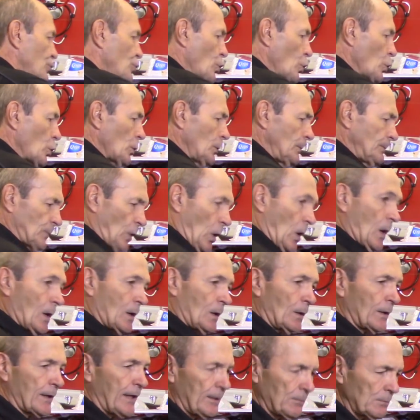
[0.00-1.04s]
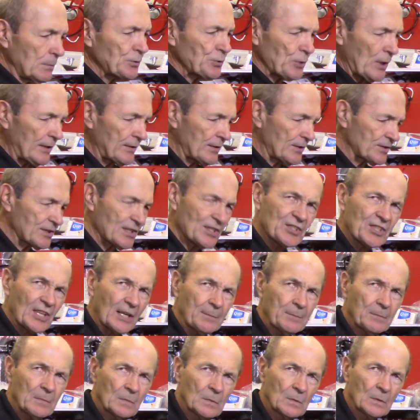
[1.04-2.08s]
tool. Oh, okay, we'll try this
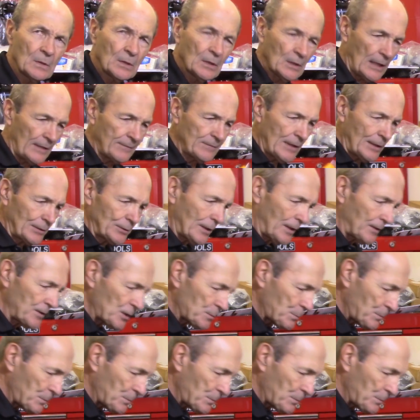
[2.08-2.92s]
time. I've not done this